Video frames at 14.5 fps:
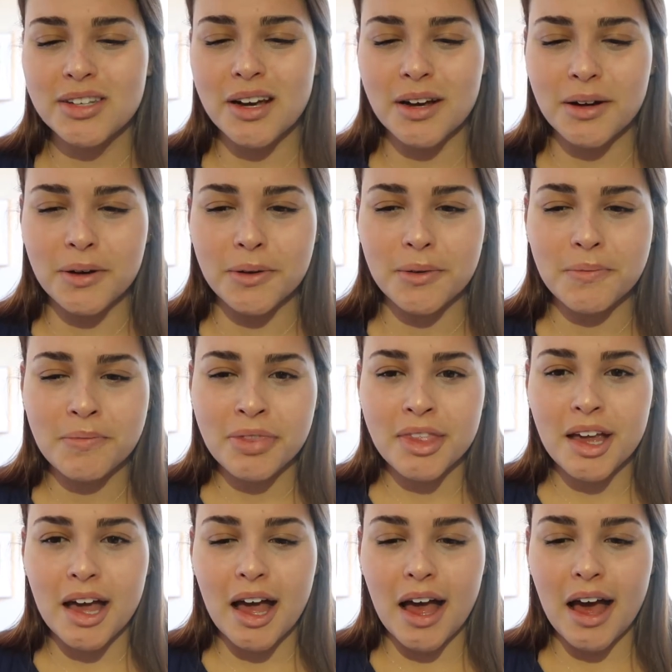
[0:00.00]
So
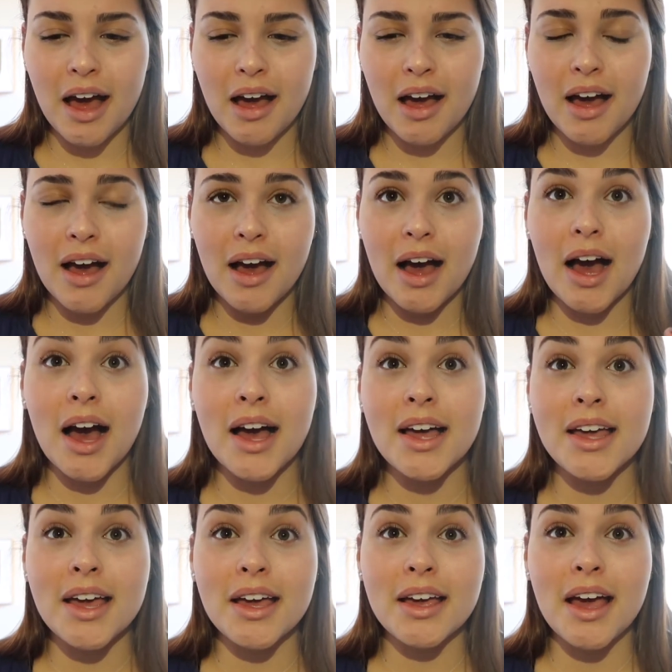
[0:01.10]

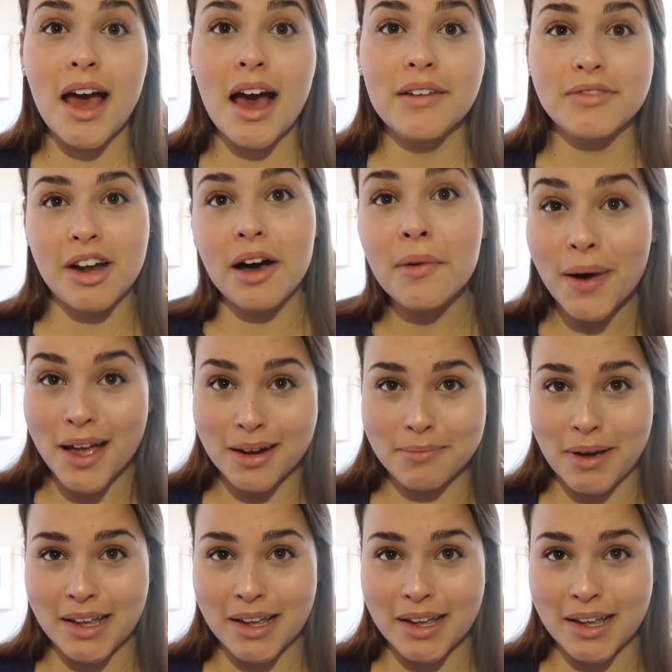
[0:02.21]
I have not weighed